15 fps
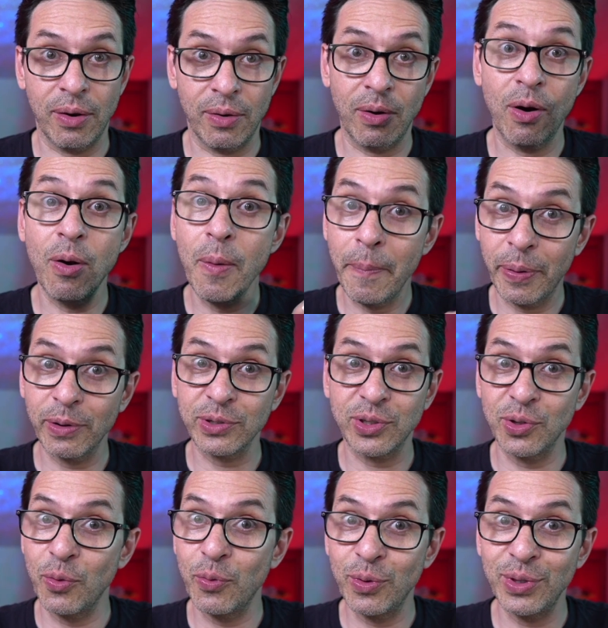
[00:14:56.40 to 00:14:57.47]
our own
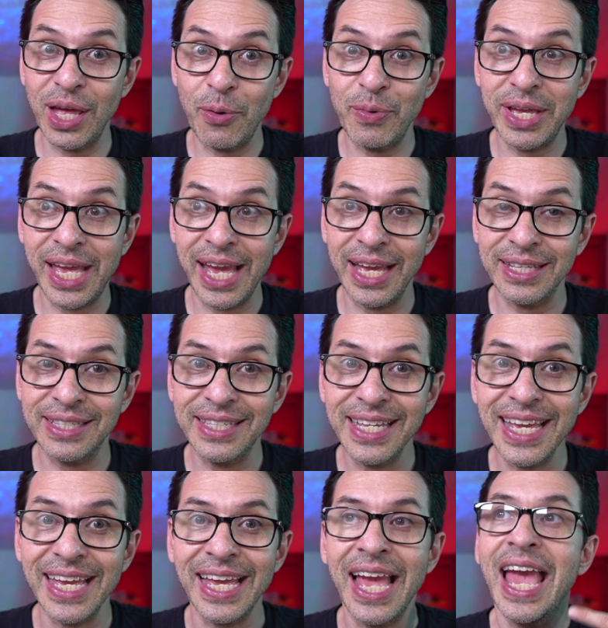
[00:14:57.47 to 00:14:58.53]
personal wound that we can't
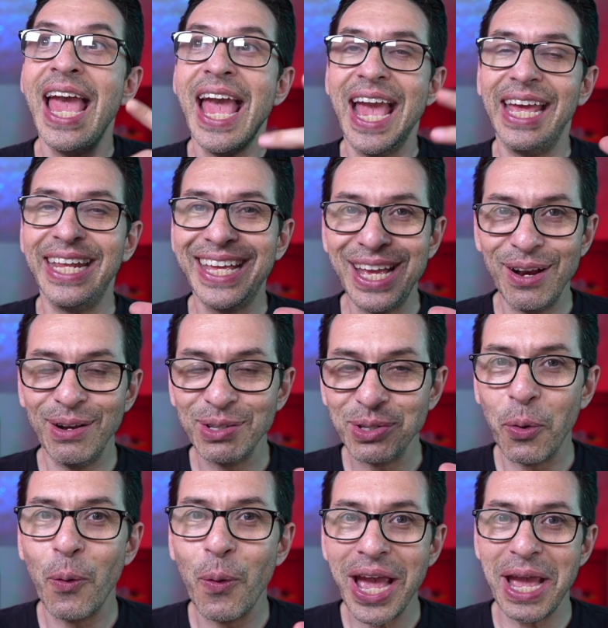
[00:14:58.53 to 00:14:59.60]
see. And here's a
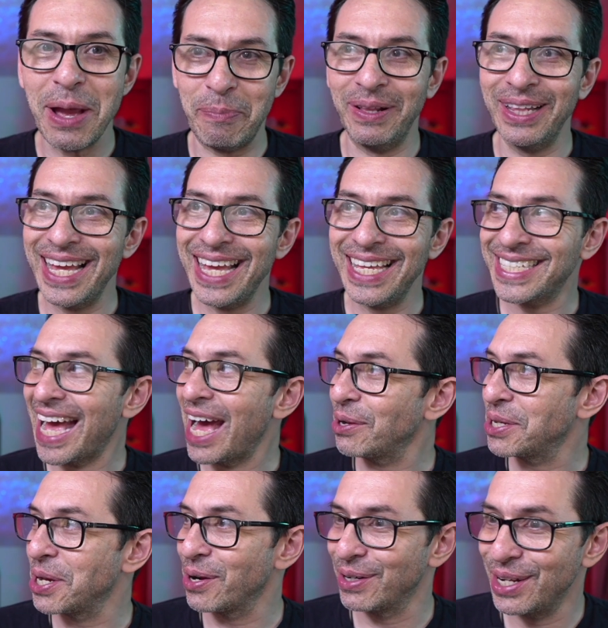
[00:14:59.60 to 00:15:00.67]
way it plays out
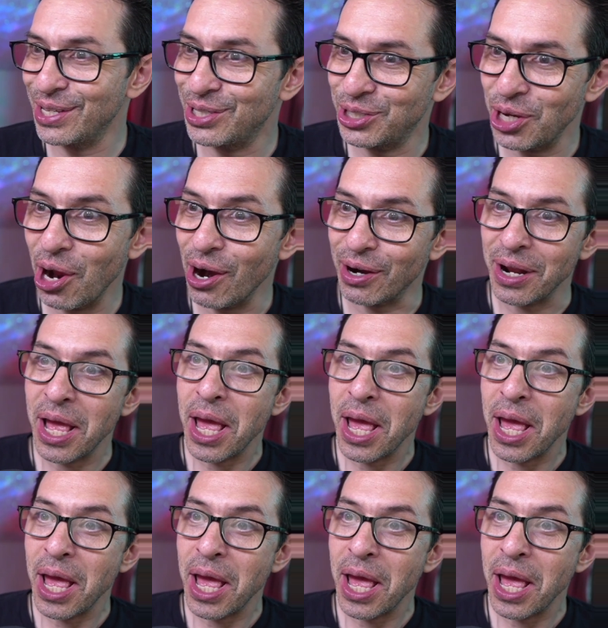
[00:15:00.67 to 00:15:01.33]
here in this chart